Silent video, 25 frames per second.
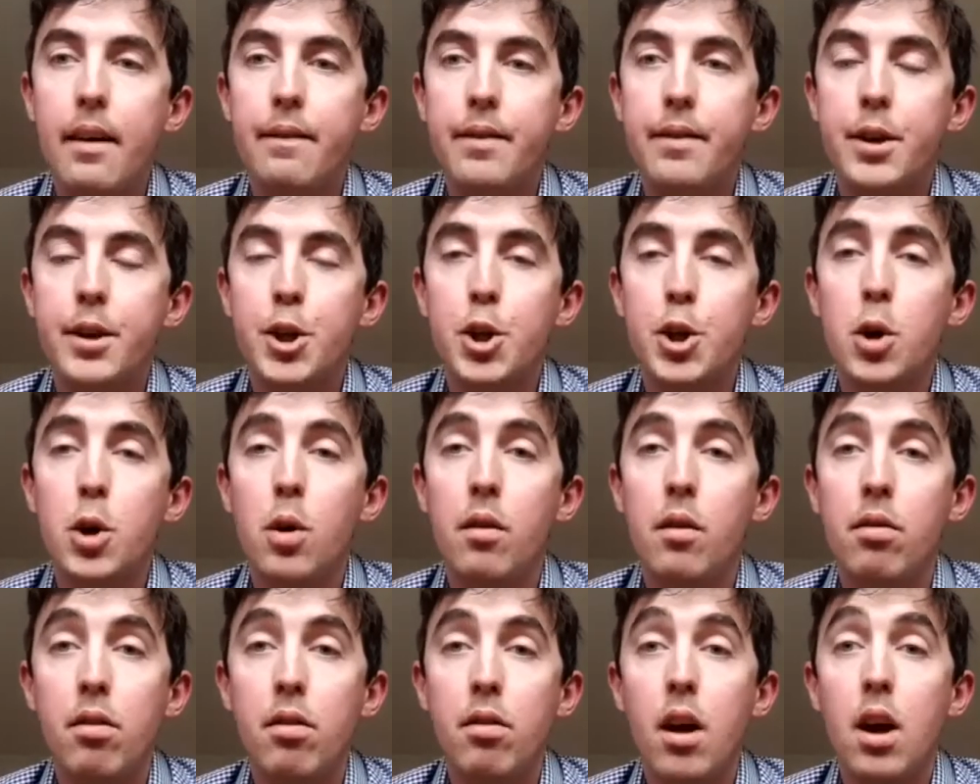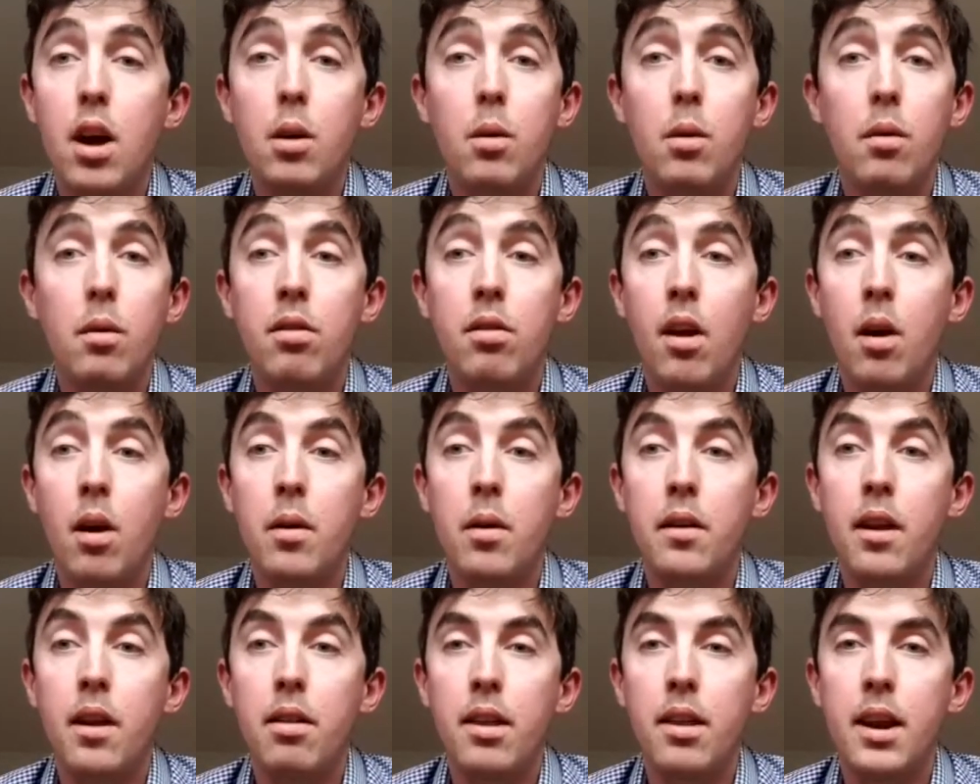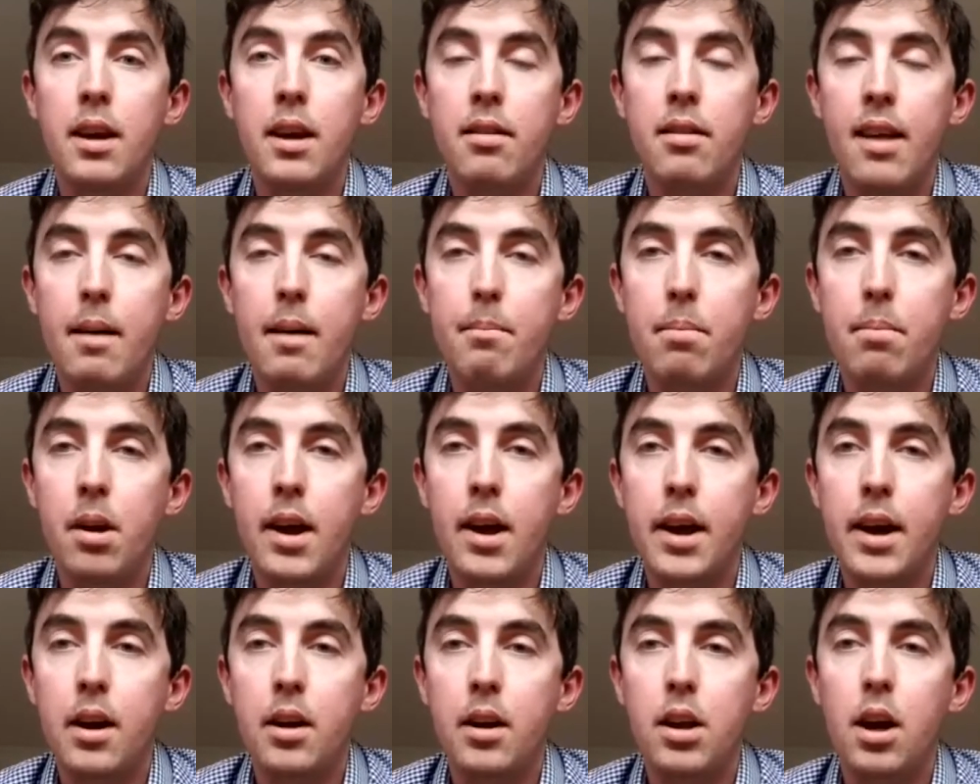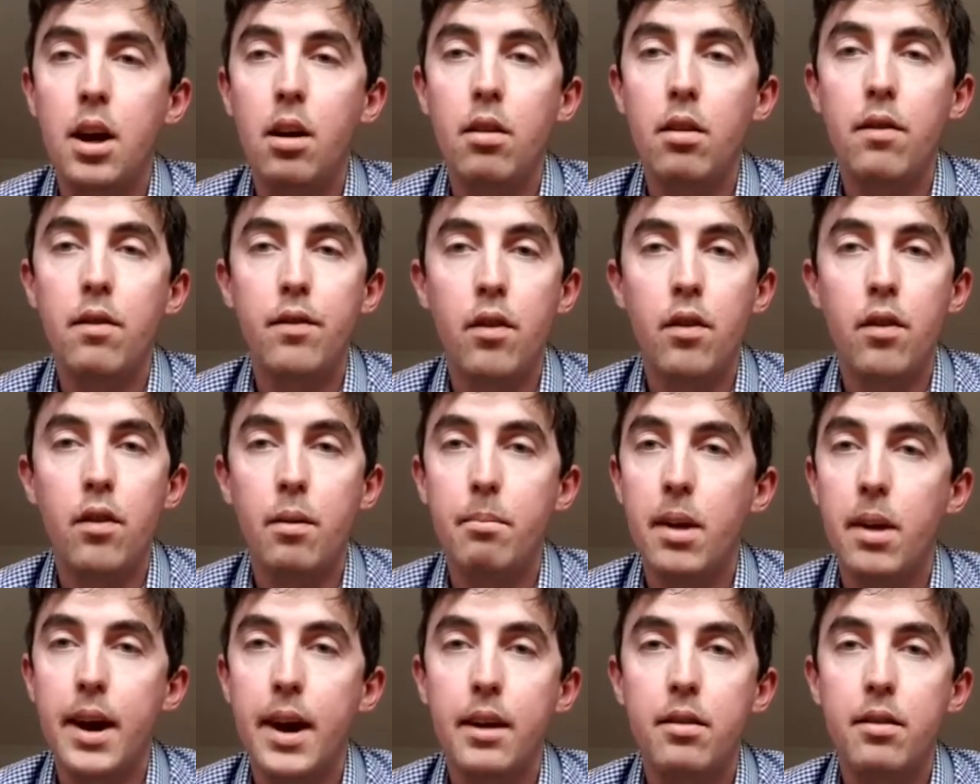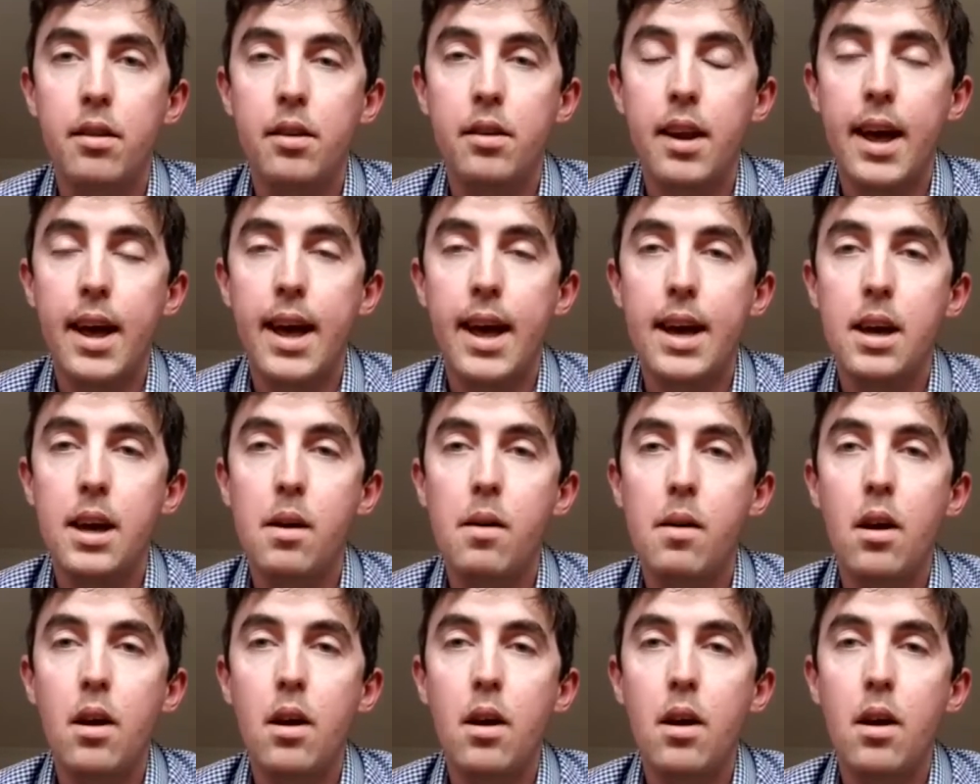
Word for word: for sure. So, so there's an example I can use from like today.